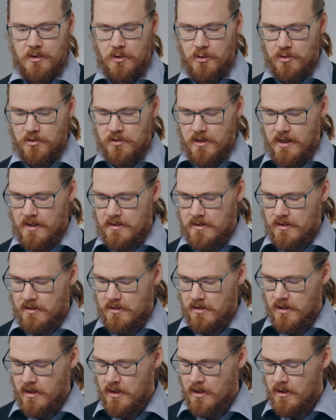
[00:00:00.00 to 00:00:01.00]
use
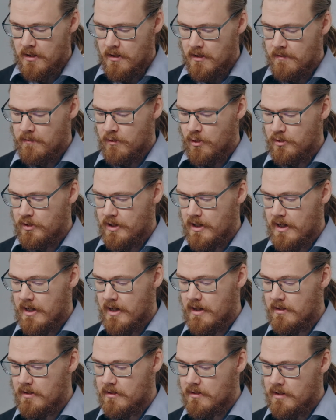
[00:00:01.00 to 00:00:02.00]
cases for
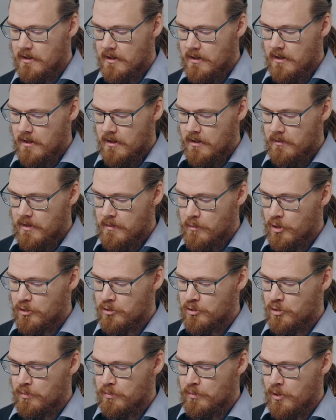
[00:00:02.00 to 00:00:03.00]
the
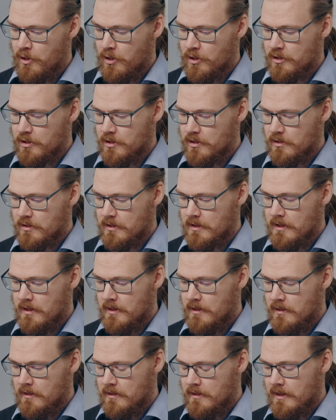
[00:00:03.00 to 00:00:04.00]
remote support
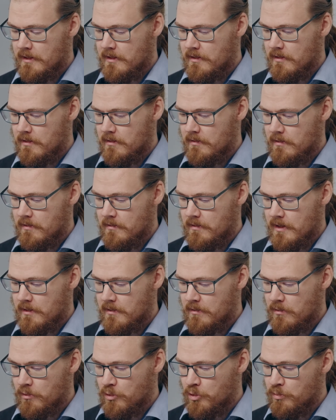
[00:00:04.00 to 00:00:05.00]

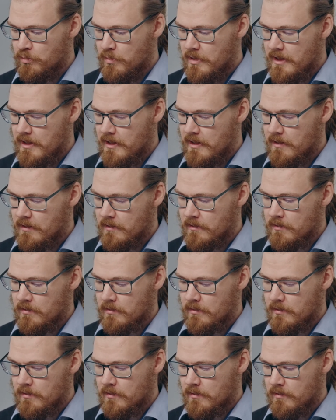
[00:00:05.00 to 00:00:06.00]
that could be
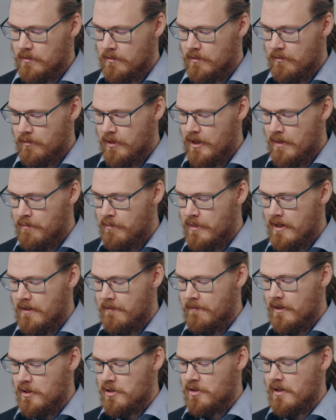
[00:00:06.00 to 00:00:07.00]
really
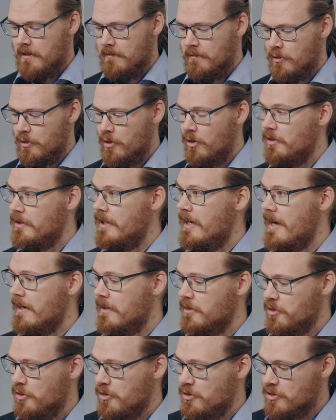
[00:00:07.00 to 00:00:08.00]
beneficial for the
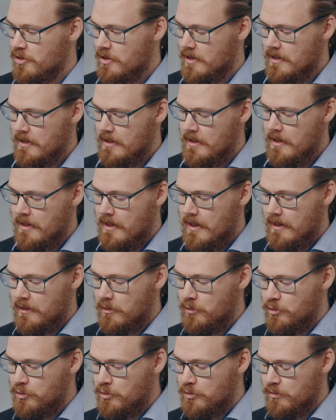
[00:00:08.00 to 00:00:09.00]
actors
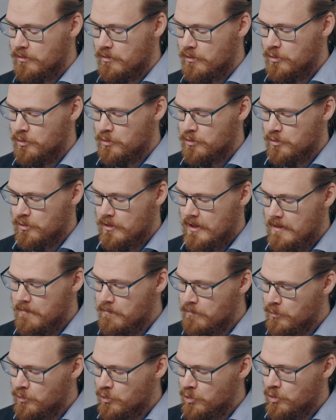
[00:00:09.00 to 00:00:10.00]
and could
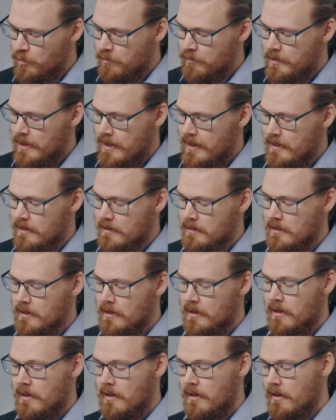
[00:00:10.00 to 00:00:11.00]
improve the
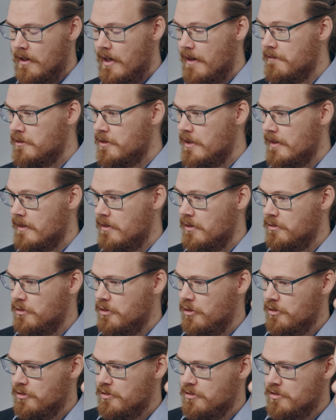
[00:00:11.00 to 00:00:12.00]
life cycle
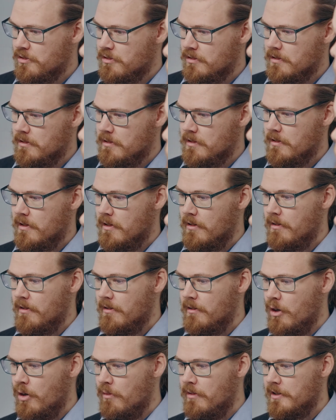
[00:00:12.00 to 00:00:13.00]
costs,
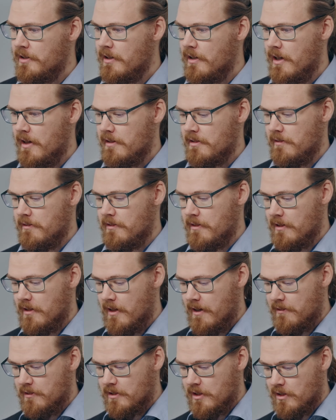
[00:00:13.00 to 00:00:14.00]
lower the life
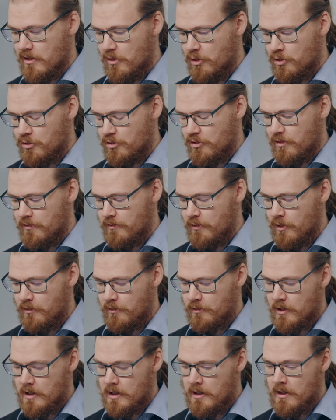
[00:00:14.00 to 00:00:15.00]
cycle cost of